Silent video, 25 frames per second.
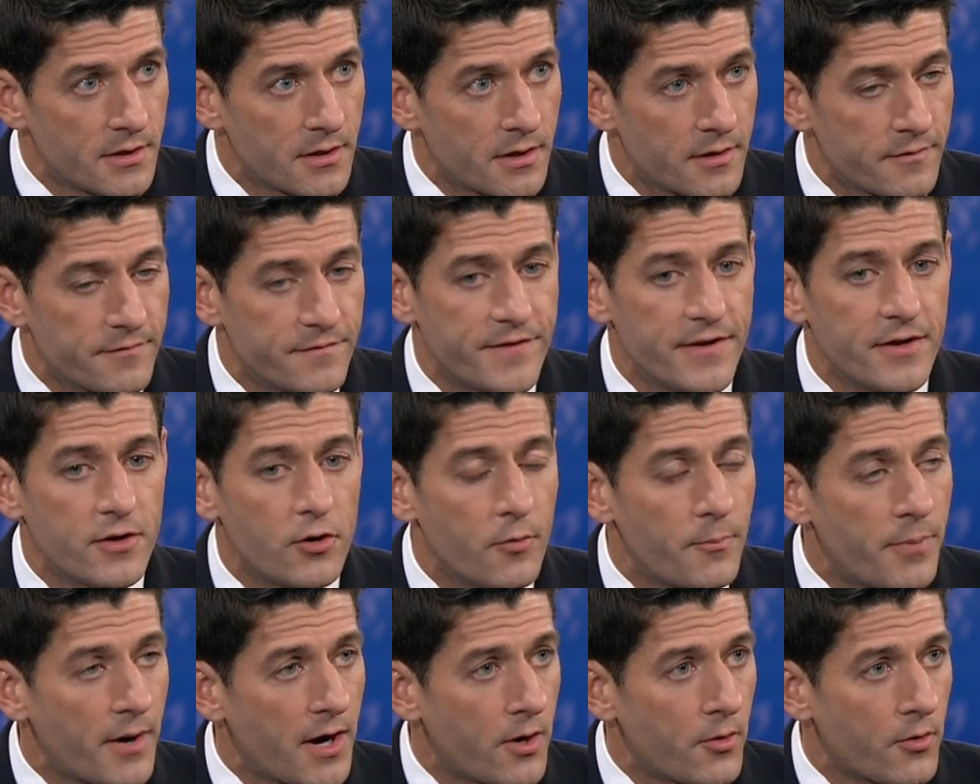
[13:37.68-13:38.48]
veto
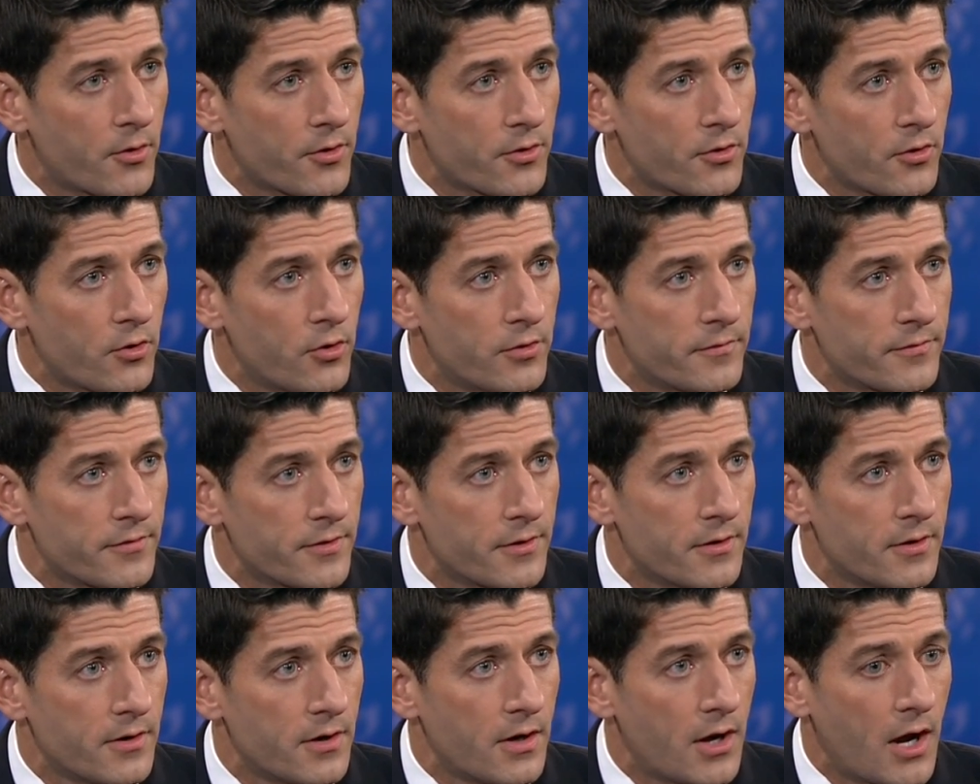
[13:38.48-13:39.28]
power
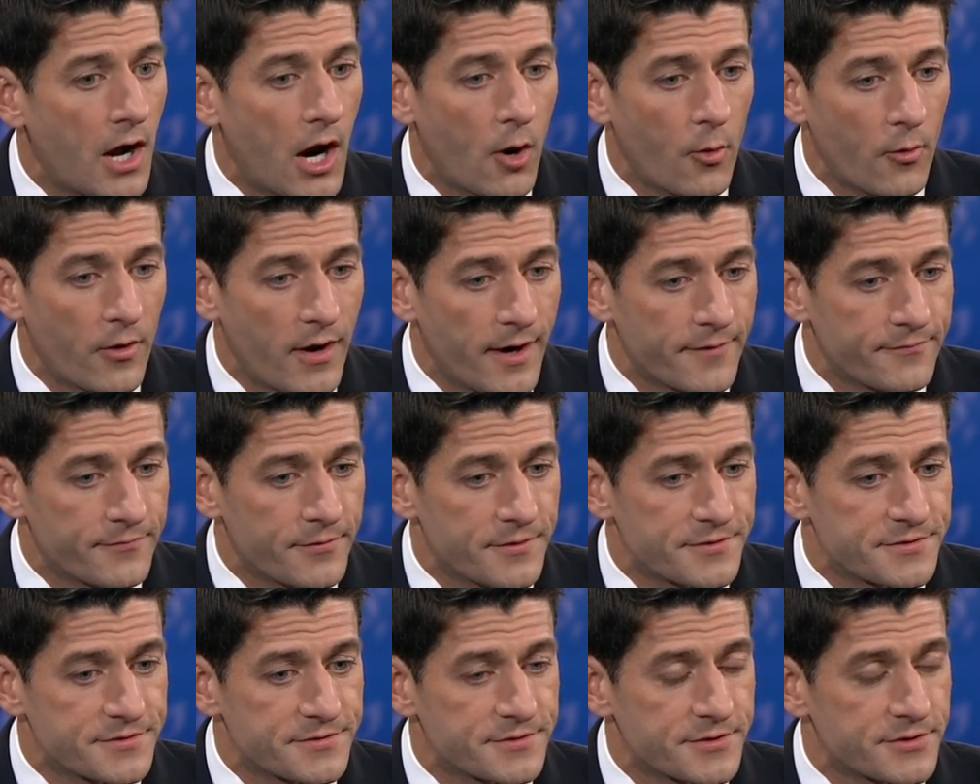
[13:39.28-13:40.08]
over our
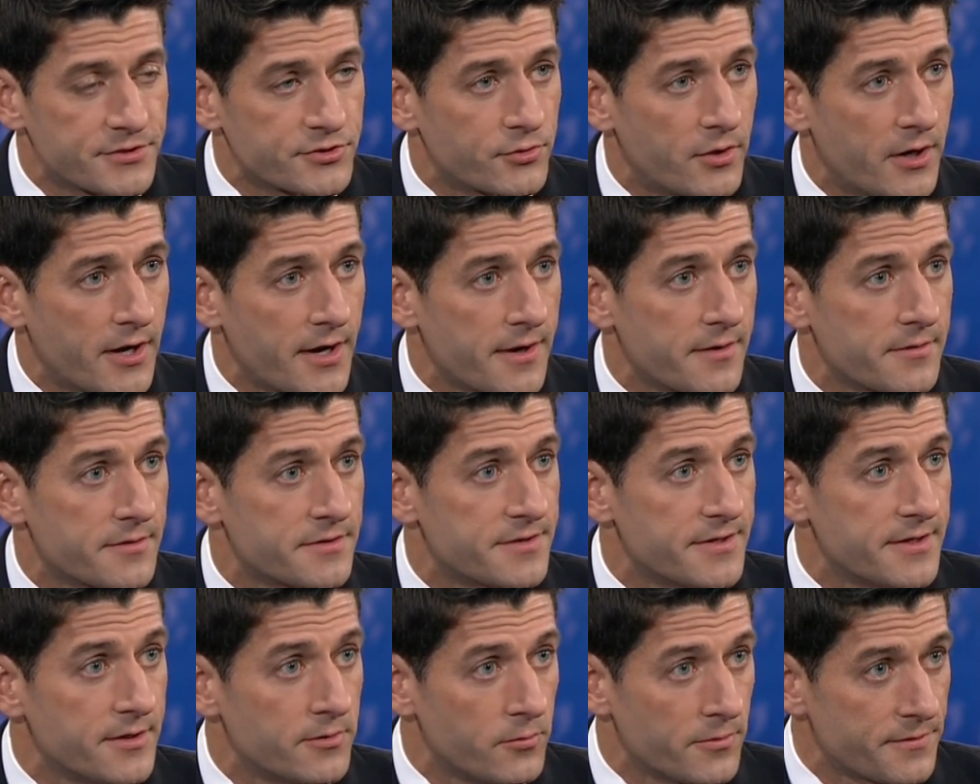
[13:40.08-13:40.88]
efforts to try and
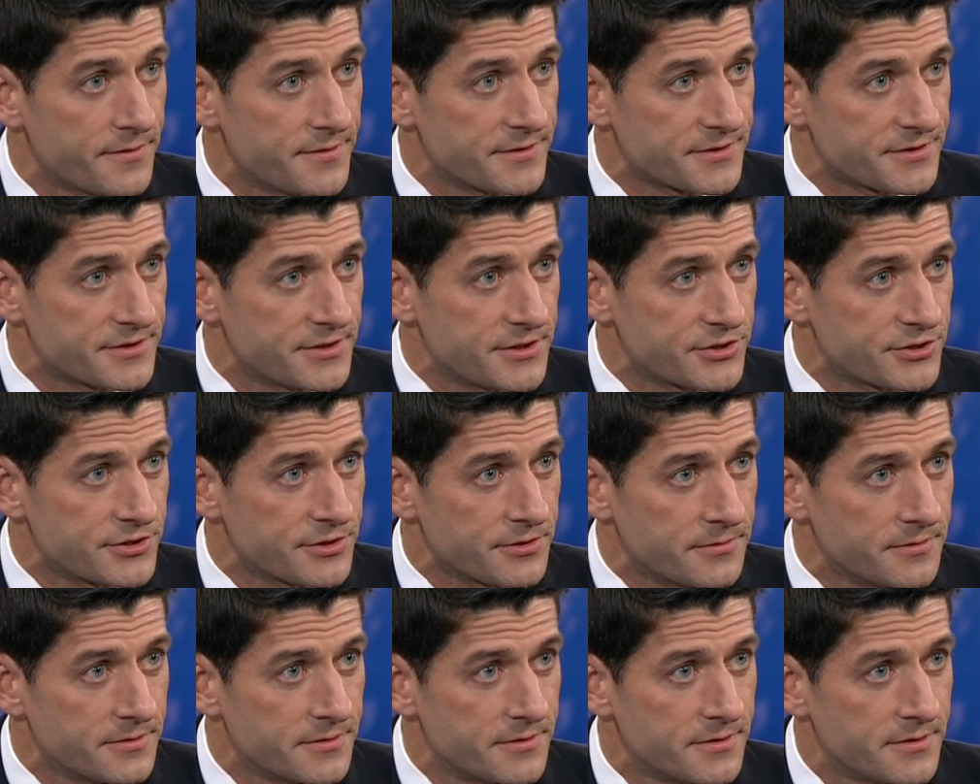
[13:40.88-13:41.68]
deal with this issue.
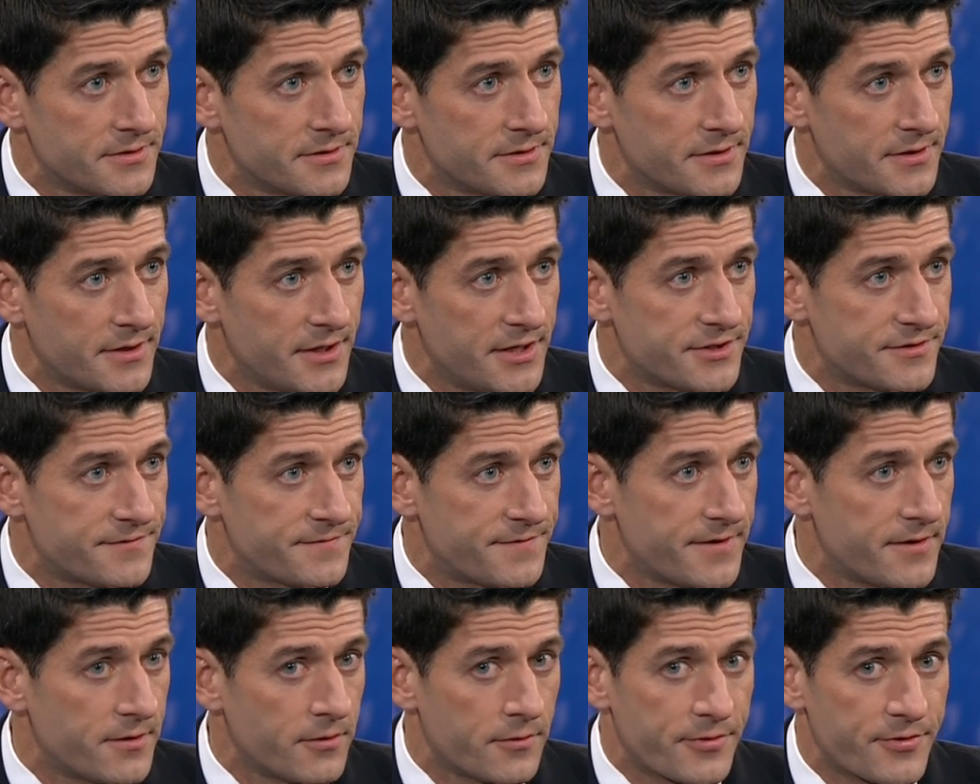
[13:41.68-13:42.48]
He's
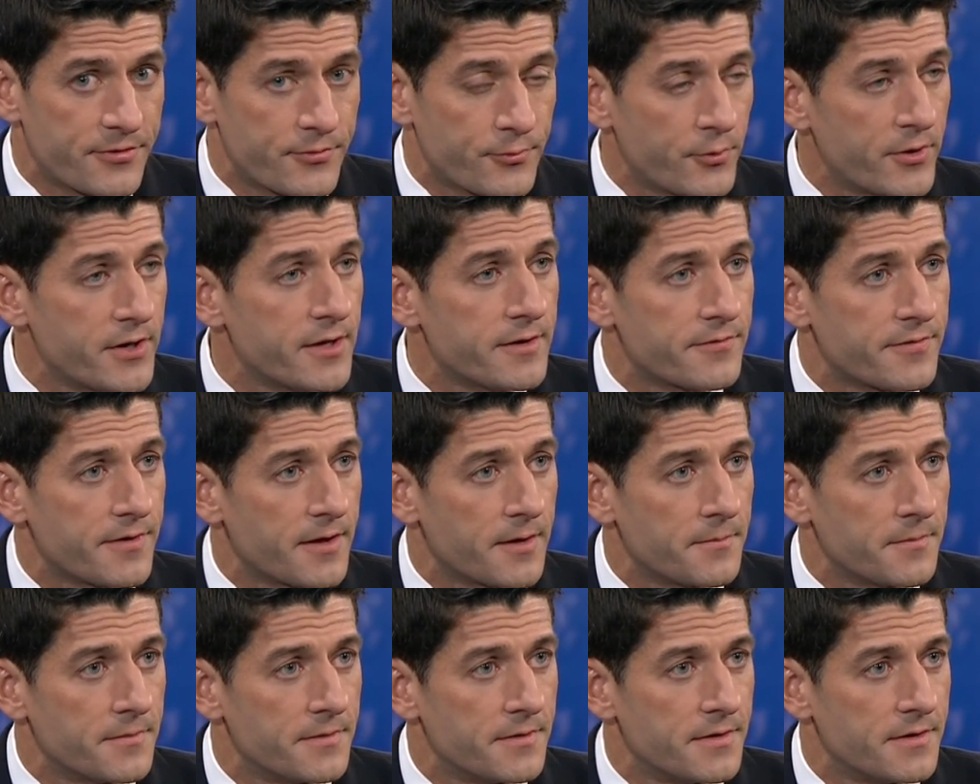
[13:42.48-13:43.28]
vetoed 3 of
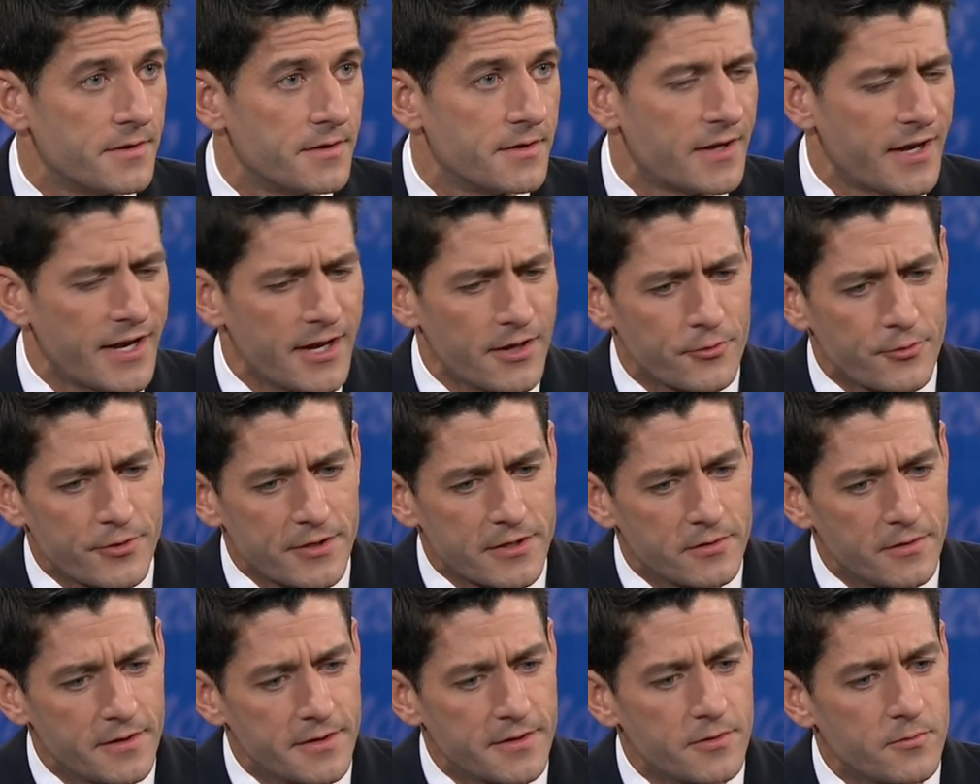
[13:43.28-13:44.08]
them. Hillary
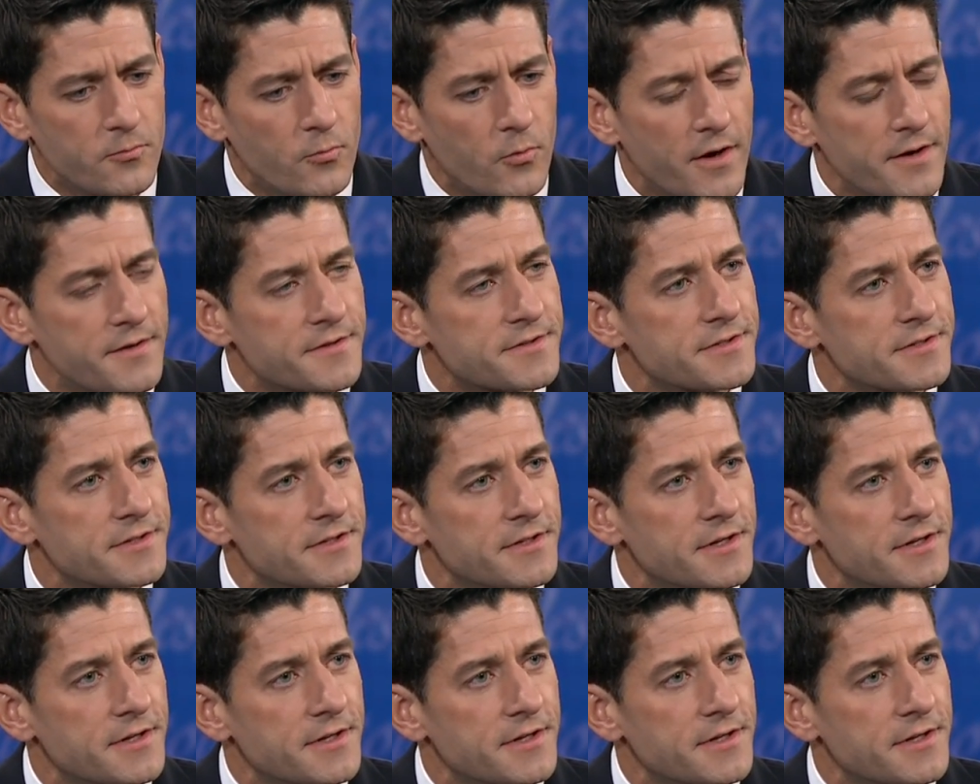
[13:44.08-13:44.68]
Clinton went